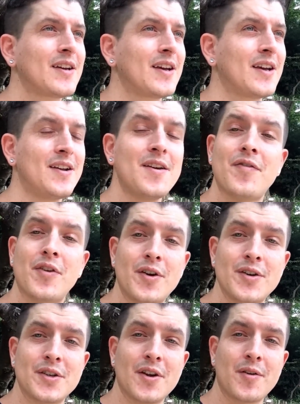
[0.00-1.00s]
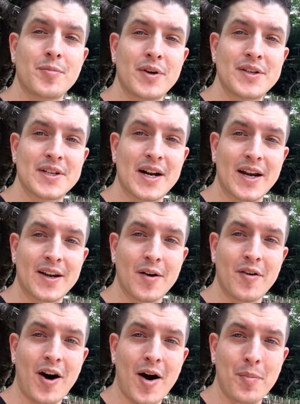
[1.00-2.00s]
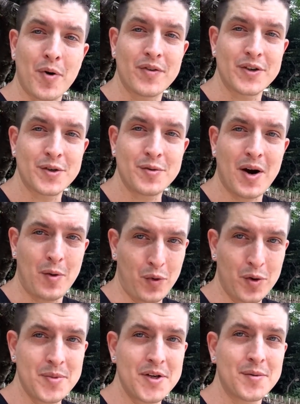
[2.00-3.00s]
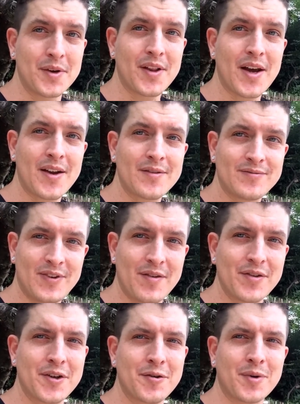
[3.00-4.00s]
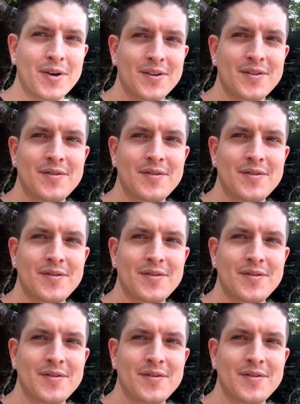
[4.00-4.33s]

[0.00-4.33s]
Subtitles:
and if there is another place that I can hop over to, I will be doing that. Have a good one.